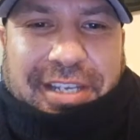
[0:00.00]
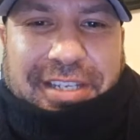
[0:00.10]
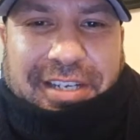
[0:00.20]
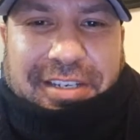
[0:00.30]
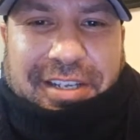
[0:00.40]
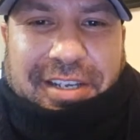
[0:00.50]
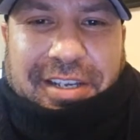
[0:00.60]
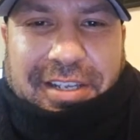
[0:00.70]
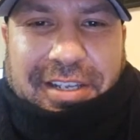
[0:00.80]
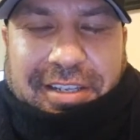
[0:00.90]
And the
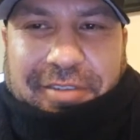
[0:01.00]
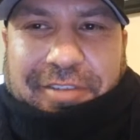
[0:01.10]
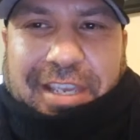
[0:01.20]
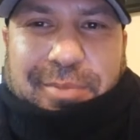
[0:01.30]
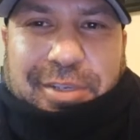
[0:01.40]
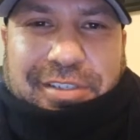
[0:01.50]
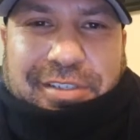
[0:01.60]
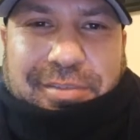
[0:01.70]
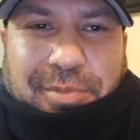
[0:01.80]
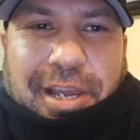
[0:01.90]
famous
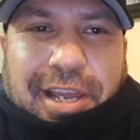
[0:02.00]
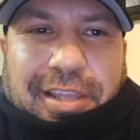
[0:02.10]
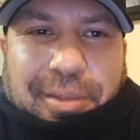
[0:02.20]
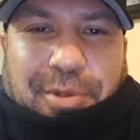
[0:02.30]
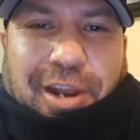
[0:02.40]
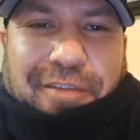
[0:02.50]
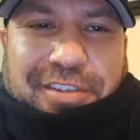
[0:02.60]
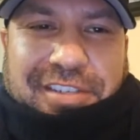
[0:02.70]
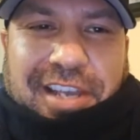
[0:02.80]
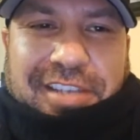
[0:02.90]
guy, the
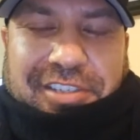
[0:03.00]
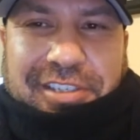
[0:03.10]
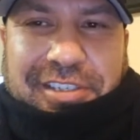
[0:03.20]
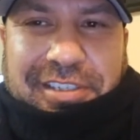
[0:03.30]
prophesizer.